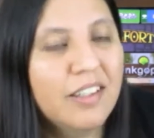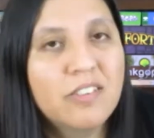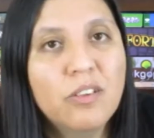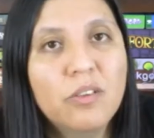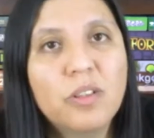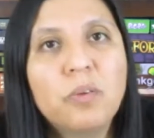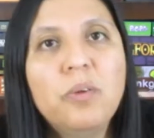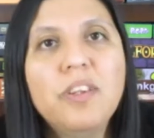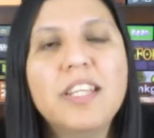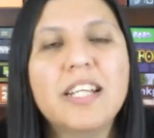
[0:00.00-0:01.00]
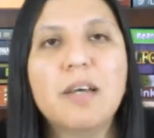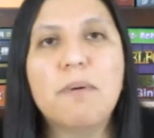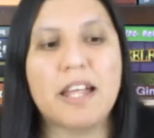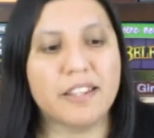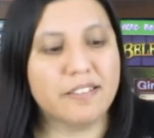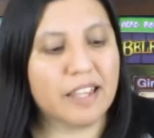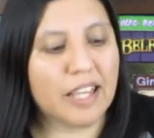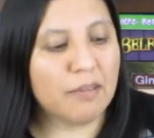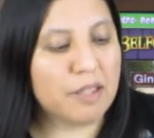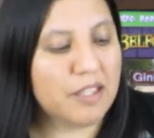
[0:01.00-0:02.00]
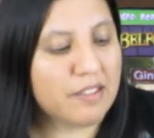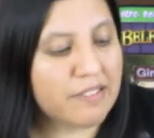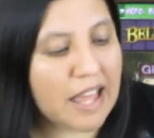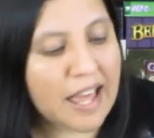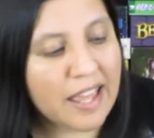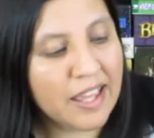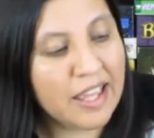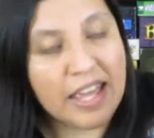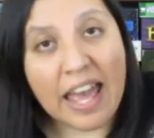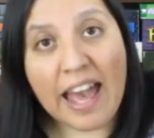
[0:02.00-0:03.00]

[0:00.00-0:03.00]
So the cool thing about this game is that it